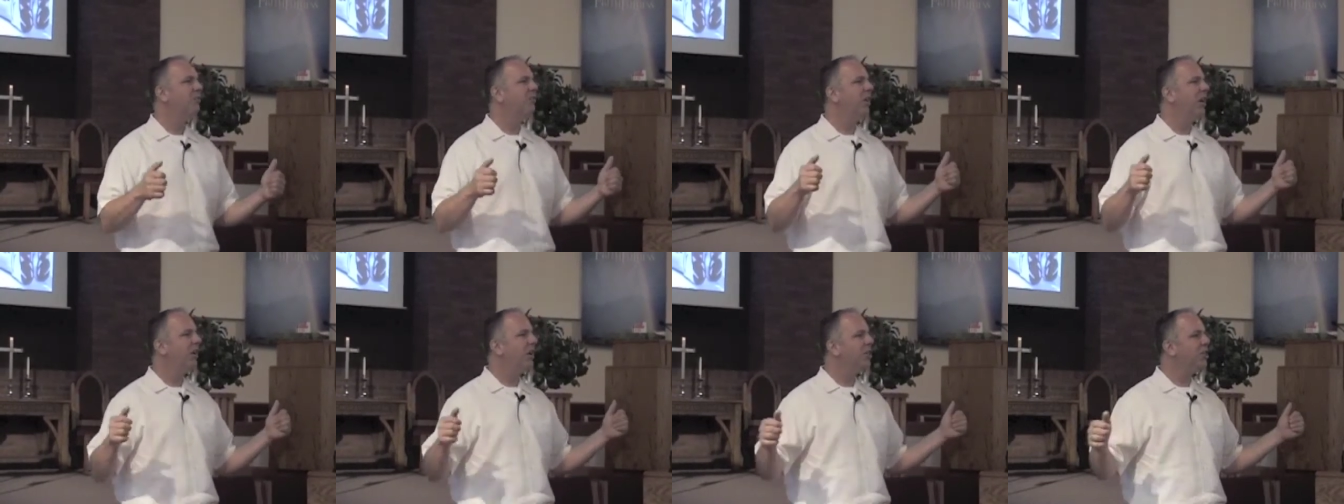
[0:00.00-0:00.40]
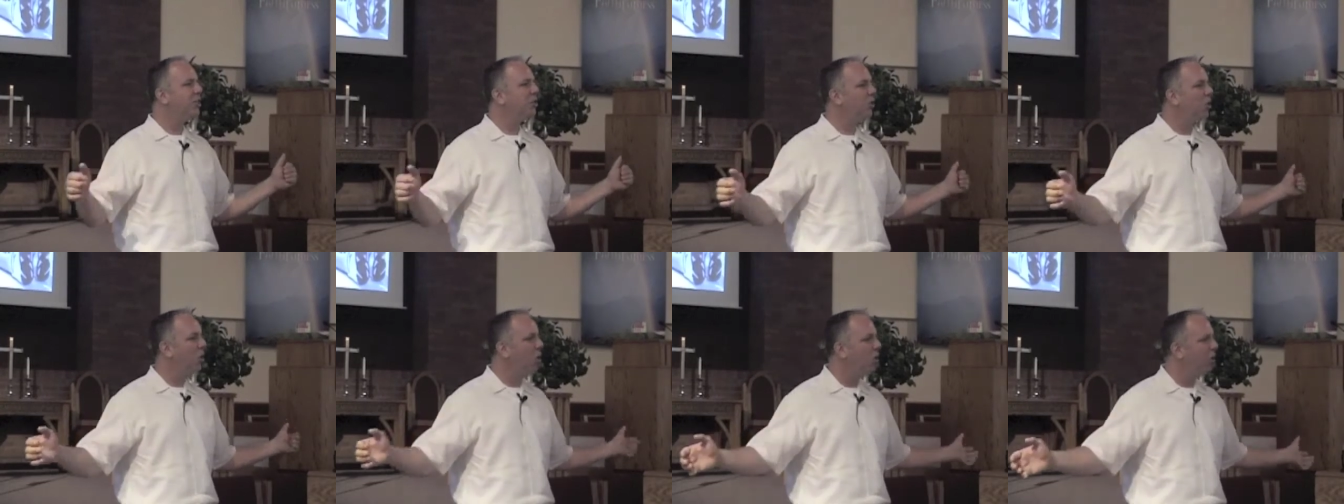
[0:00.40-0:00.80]
very
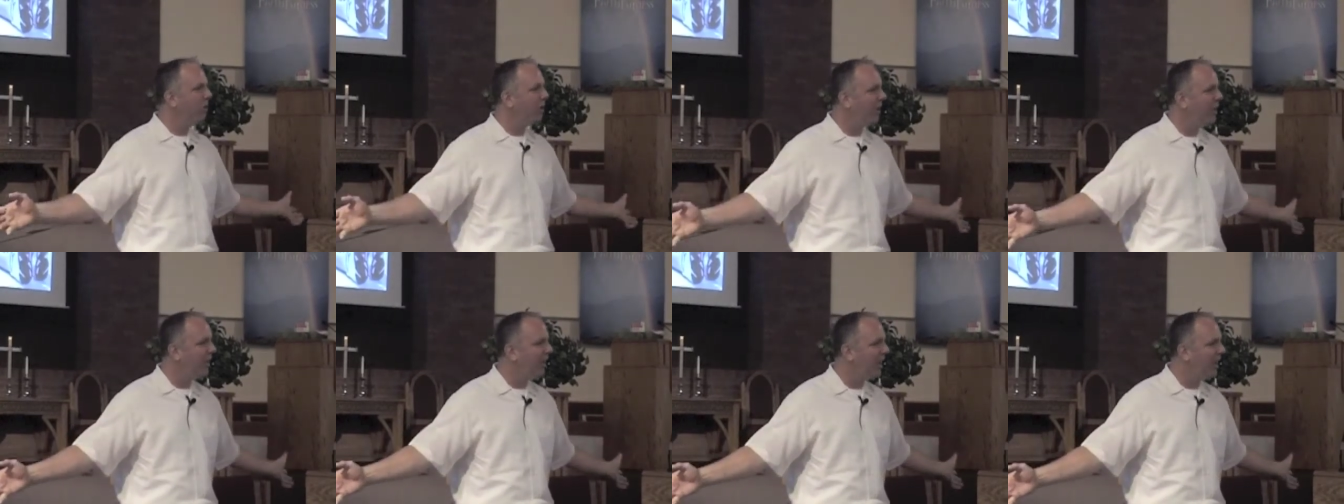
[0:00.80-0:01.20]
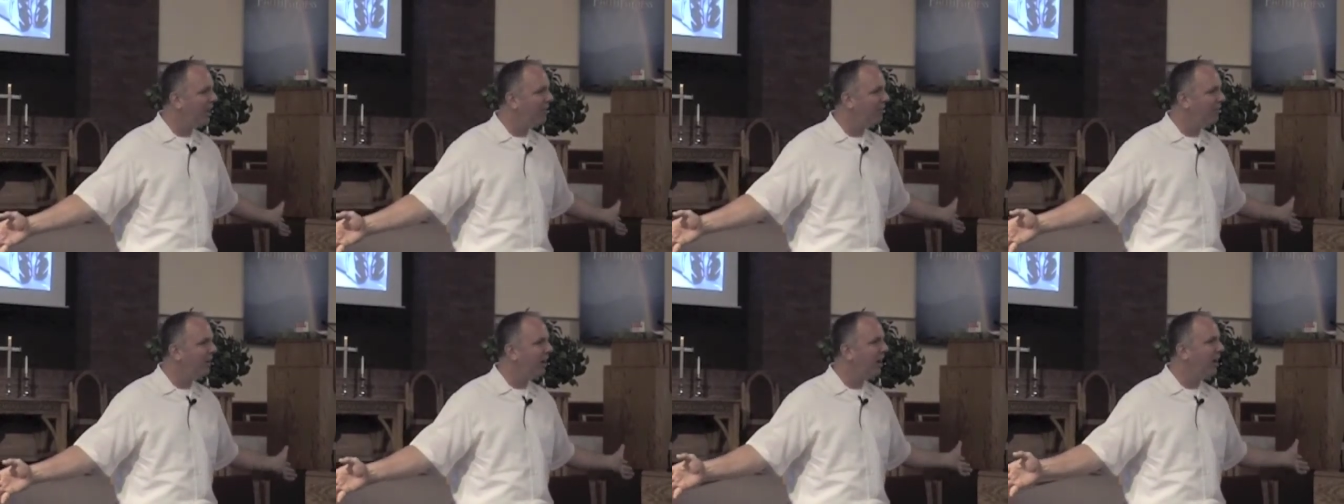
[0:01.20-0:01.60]
slowly
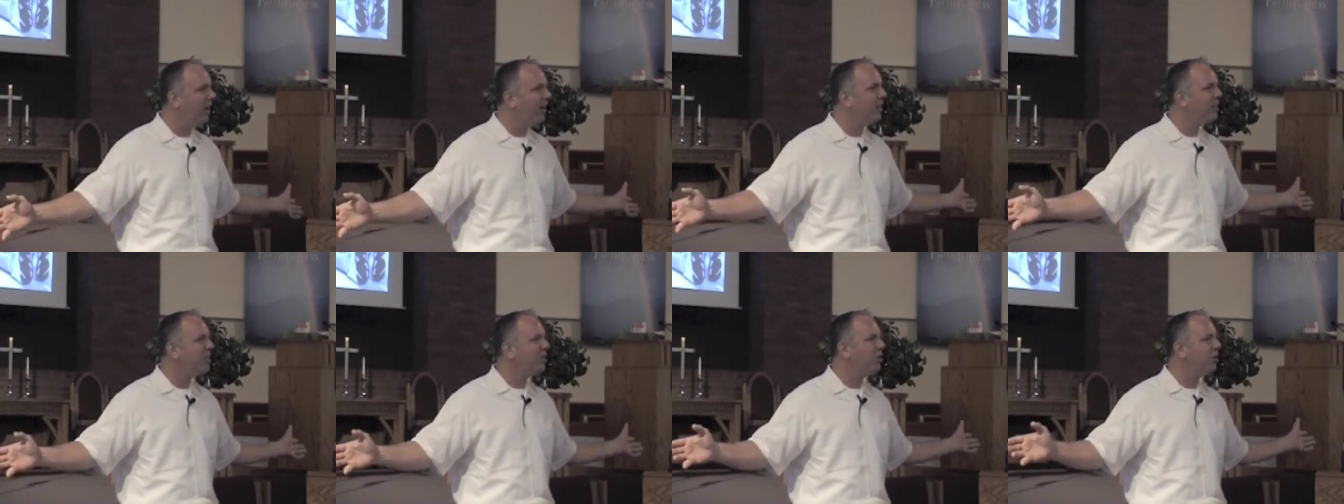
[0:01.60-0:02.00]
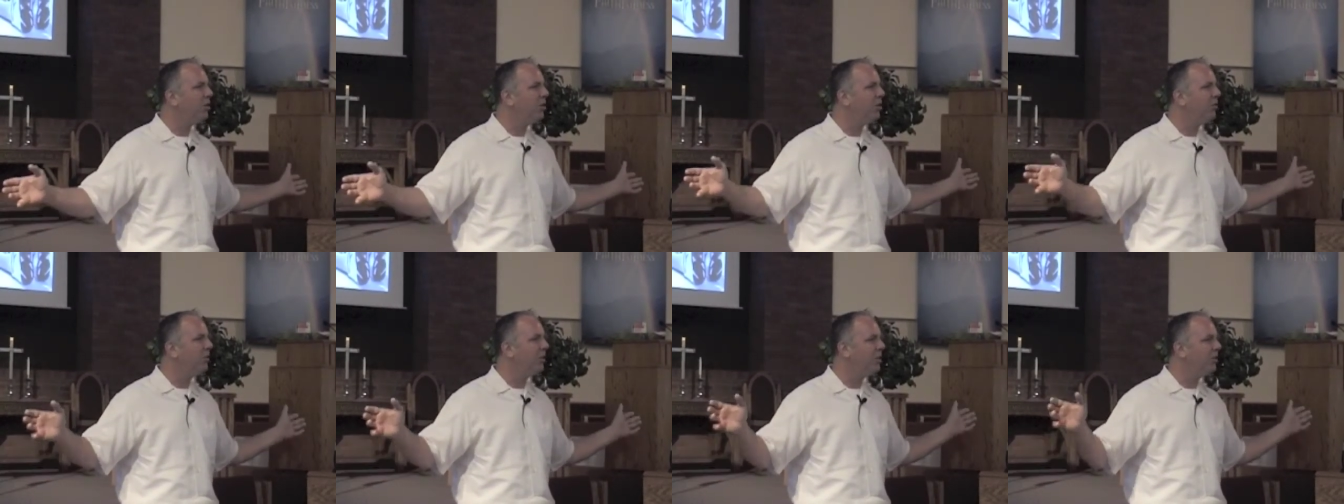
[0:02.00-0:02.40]
and very
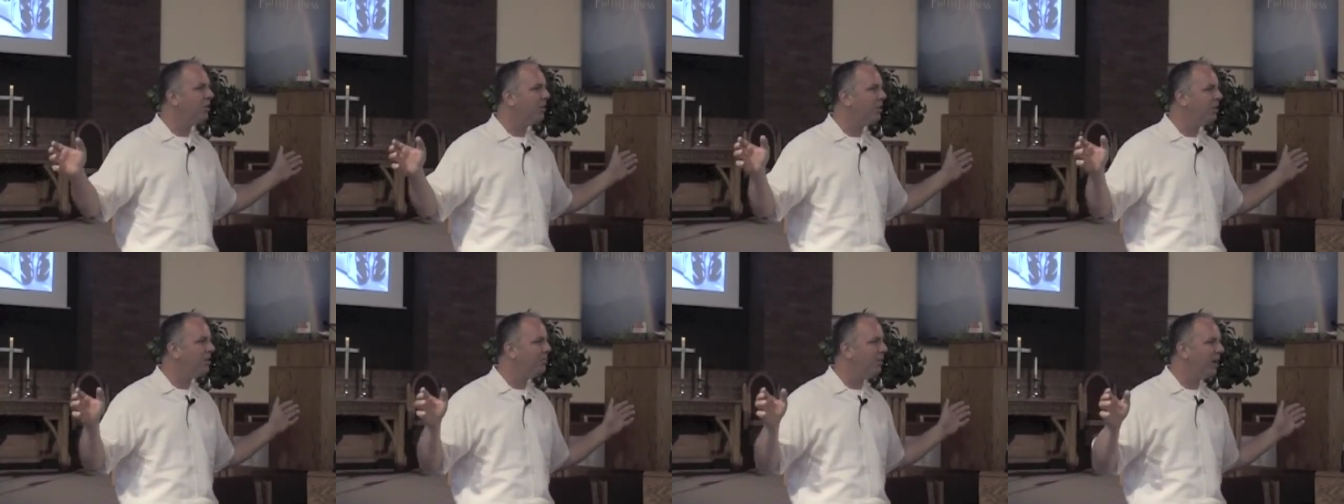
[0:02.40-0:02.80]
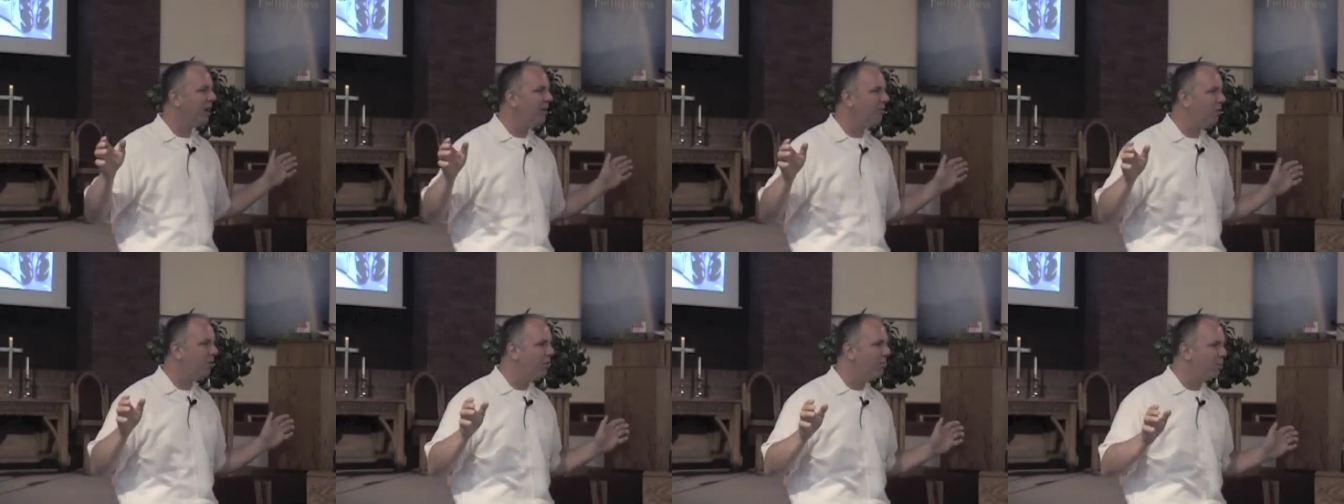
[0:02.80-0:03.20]
slow to return to
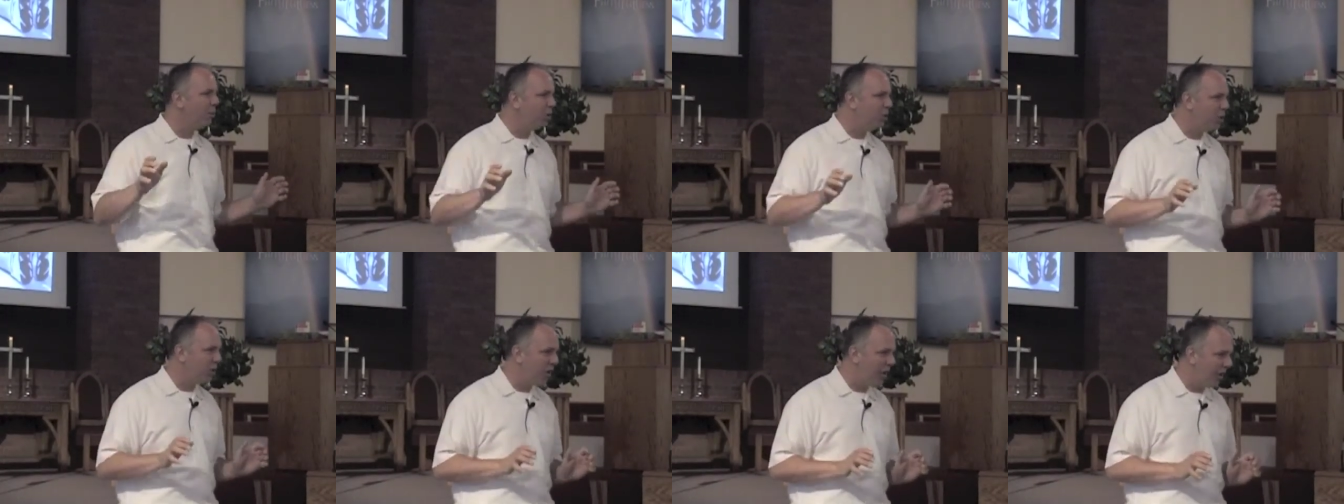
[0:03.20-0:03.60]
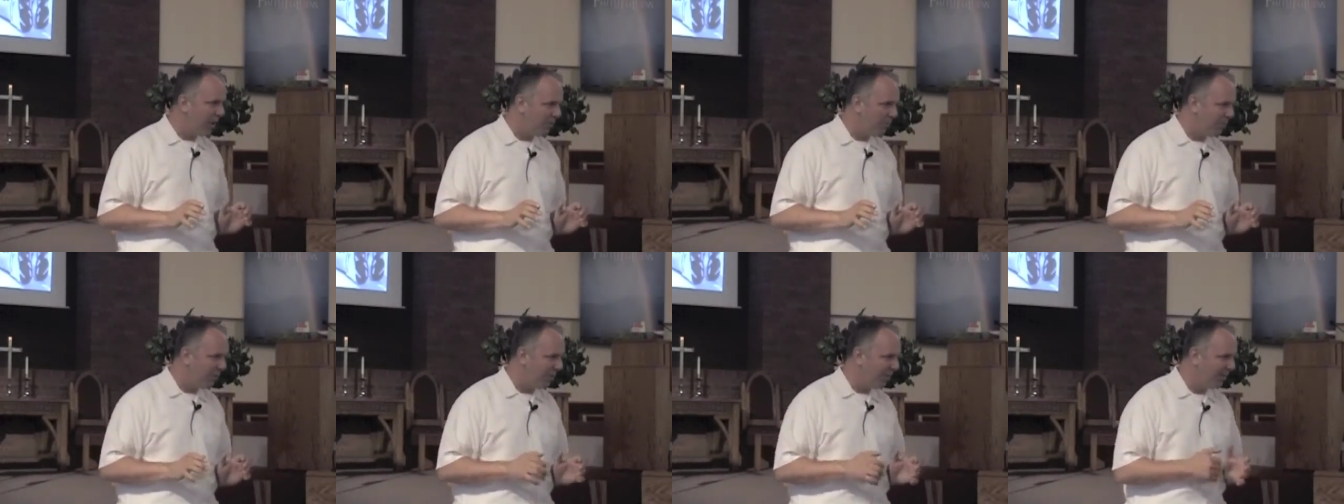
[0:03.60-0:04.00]
my normal
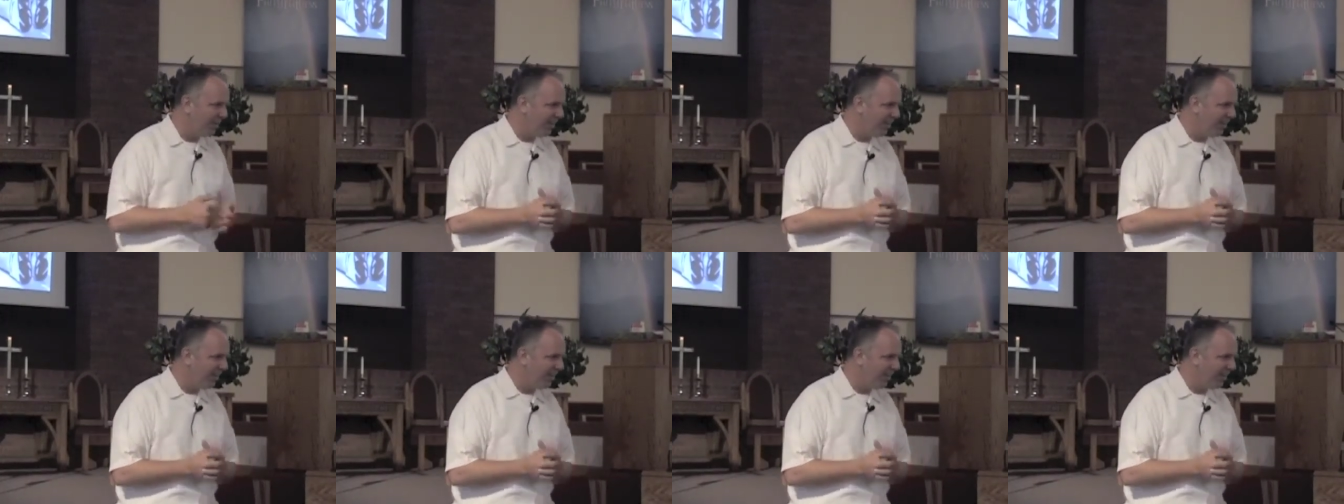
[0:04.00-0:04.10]
shape.